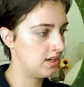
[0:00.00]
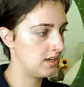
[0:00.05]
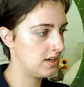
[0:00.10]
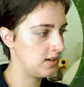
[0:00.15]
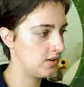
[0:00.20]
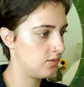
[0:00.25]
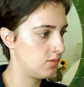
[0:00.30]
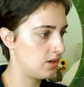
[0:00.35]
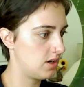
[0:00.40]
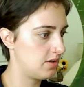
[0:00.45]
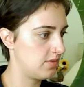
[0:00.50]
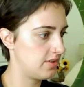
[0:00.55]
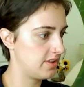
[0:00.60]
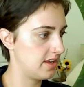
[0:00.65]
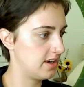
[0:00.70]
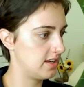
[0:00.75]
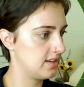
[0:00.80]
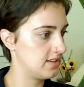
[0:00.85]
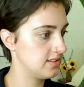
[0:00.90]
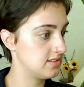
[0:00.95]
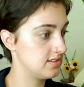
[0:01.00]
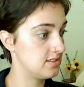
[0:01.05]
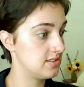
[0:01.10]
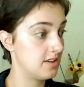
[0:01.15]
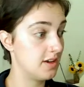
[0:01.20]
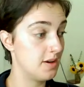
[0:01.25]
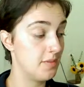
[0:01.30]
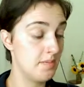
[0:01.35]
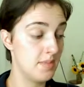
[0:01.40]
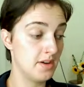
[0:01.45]
whatever that is.
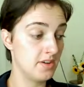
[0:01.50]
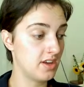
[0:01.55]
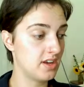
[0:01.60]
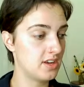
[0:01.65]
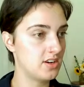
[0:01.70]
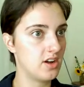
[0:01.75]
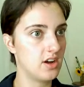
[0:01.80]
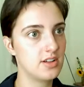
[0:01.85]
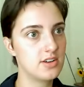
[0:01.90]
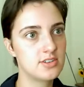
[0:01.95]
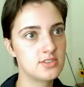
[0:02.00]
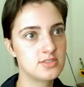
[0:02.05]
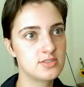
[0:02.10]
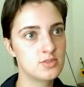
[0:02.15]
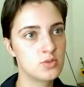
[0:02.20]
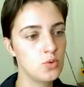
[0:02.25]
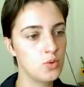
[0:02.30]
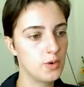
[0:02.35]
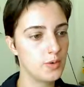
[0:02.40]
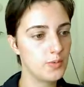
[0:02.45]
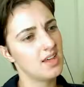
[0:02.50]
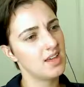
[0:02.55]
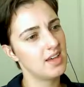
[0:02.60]
$1 million. Cool.